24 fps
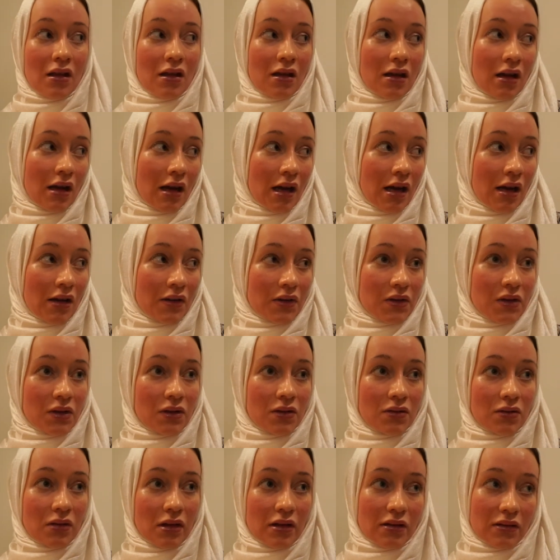
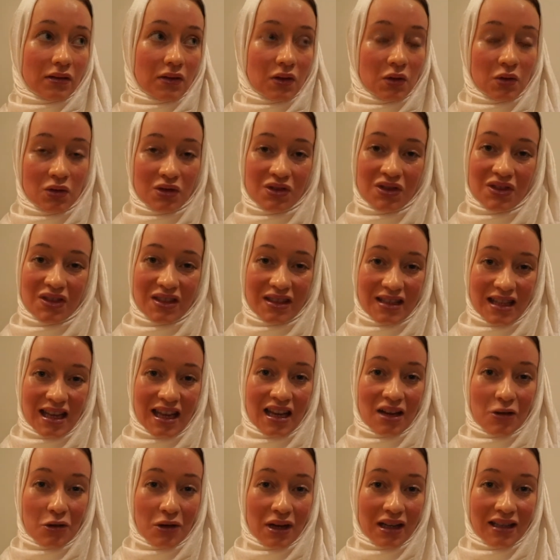So to
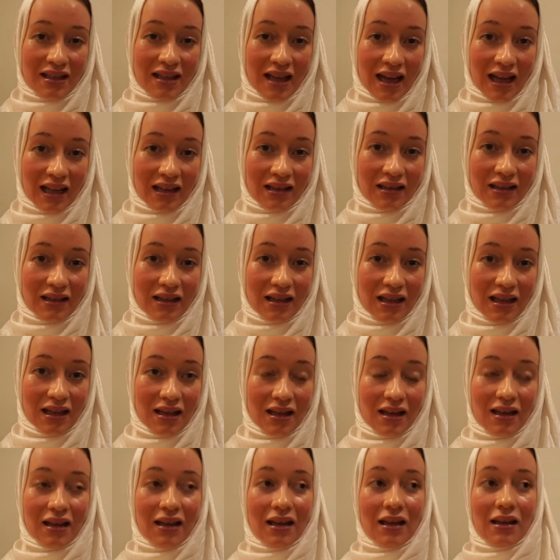stay quite
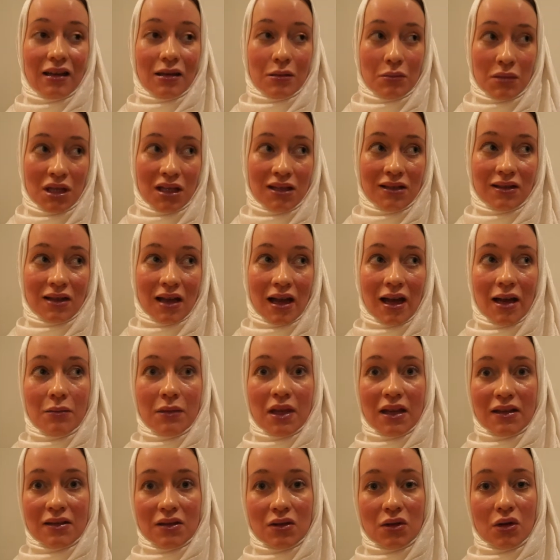healthy in the meantime,
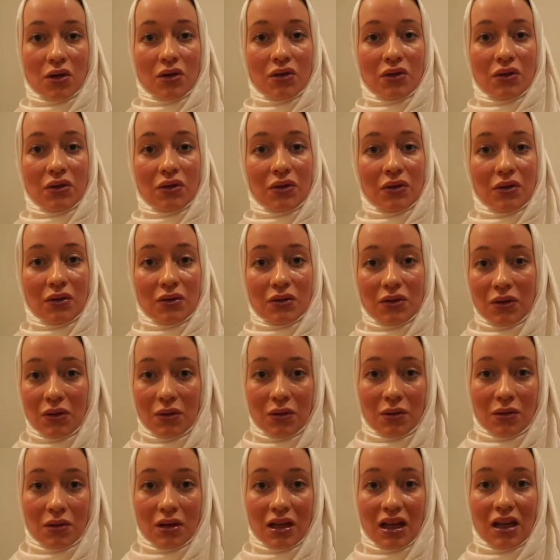that's going
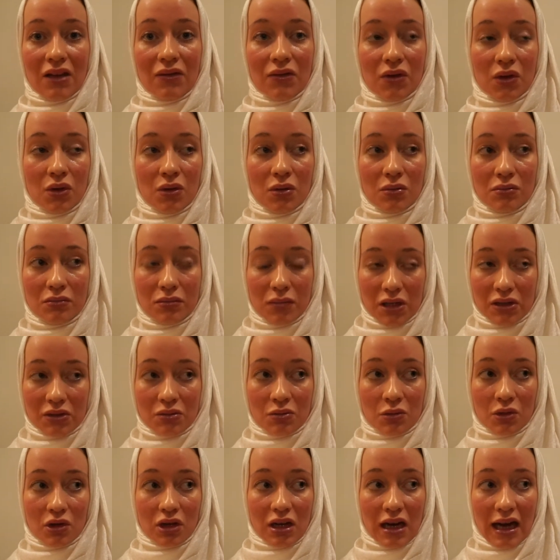to give you much
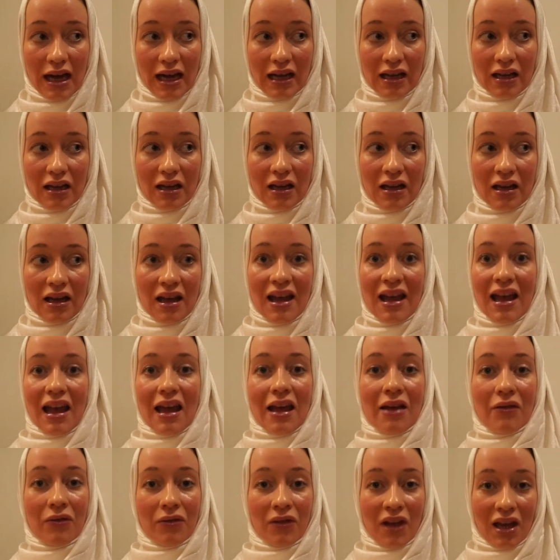more like
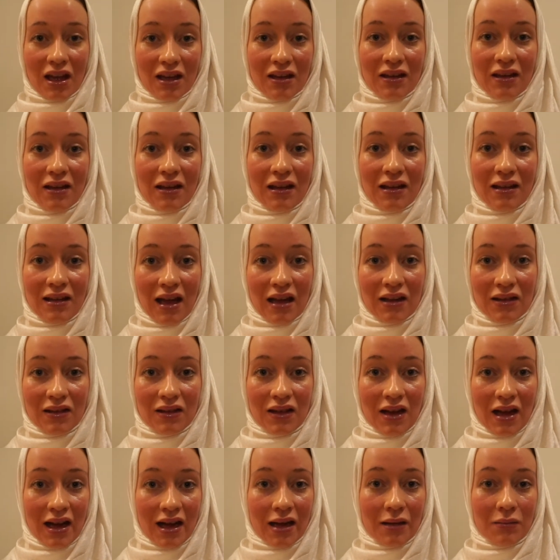effect in that
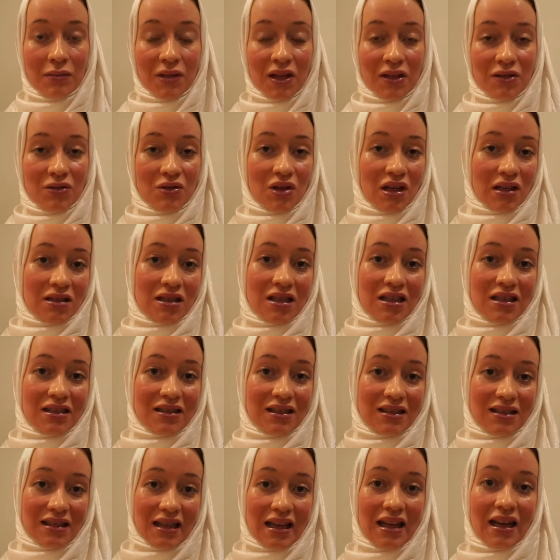time that you're actually
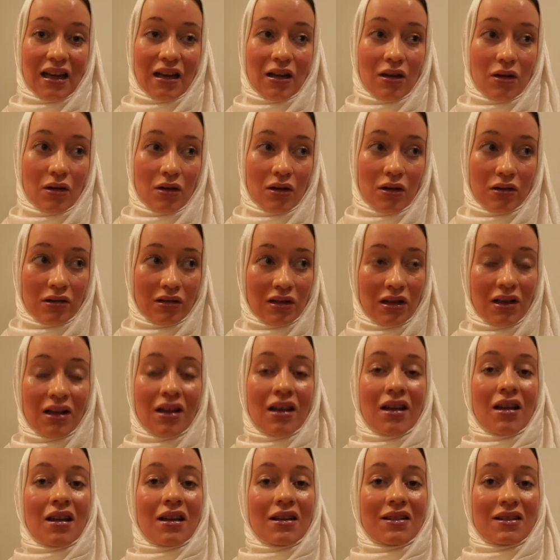setting on
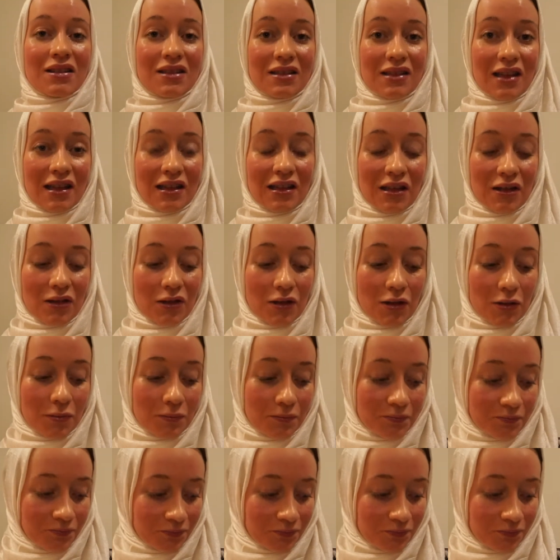study, you know.